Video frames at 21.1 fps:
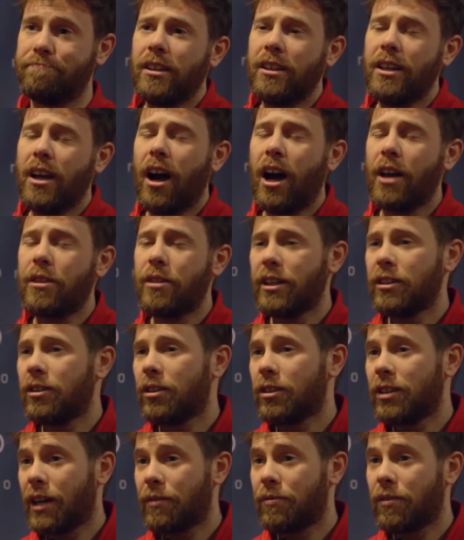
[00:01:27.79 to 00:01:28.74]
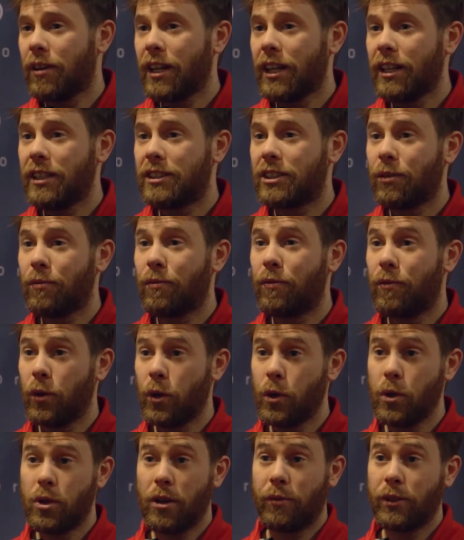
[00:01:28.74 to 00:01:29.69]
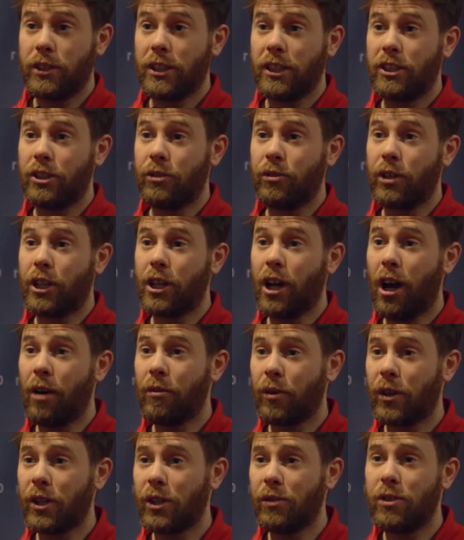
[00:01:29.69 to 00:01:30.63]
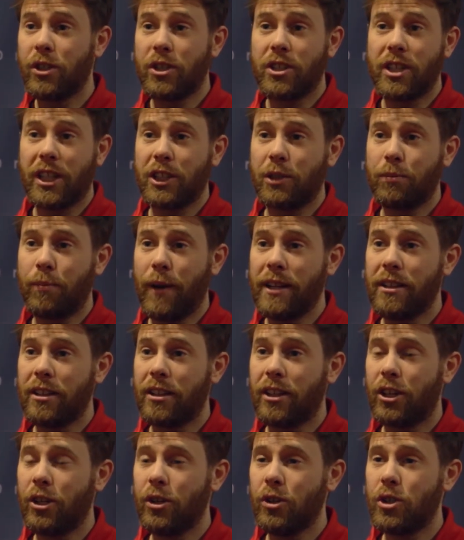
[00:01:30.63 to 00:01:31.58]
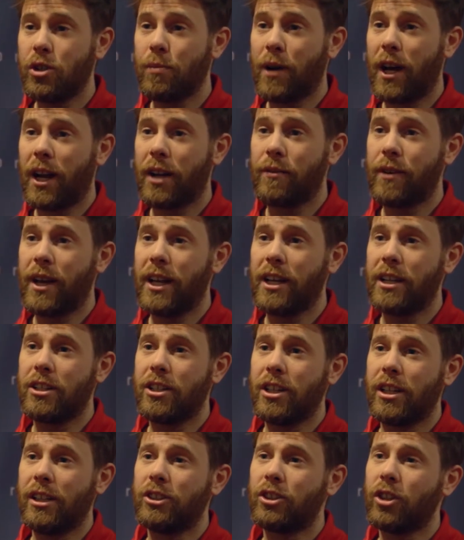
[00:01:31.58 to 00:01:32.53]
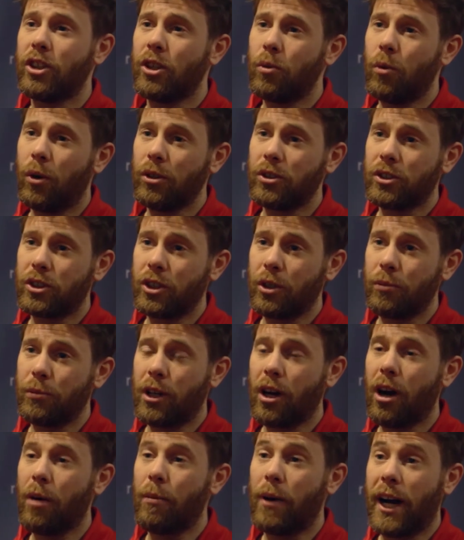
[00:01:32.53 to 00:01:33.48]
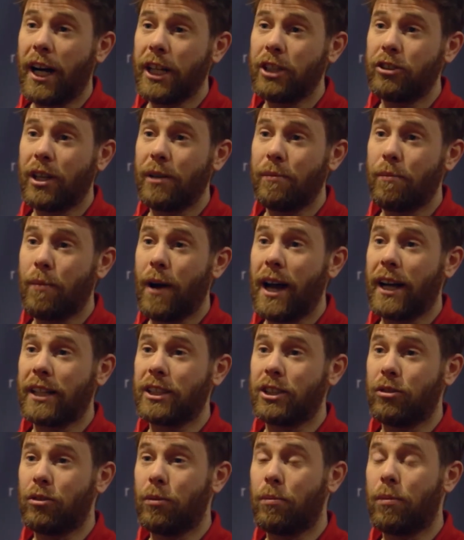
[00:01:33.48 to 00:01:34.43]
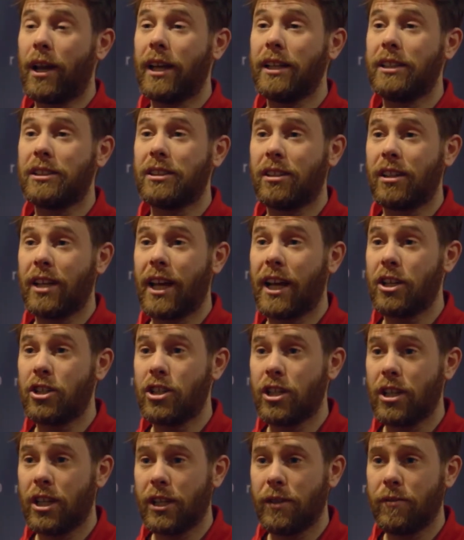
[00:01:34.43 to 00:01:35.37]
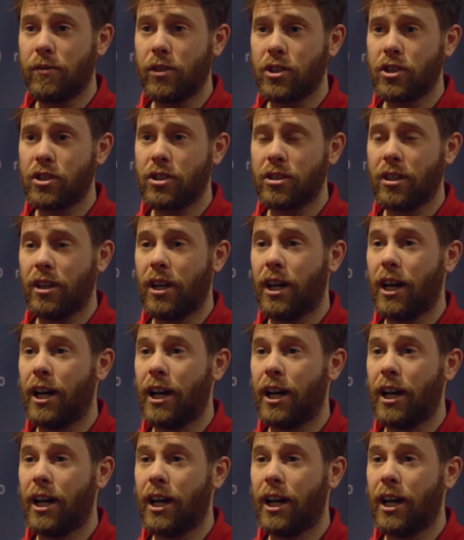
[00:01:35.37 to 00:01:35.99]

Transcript: Yeah, I think they'll definitely need some food, obviously, to recover. You've just expended a huge amount of energy. So you want some carbohydrate back to replace the energy that you've just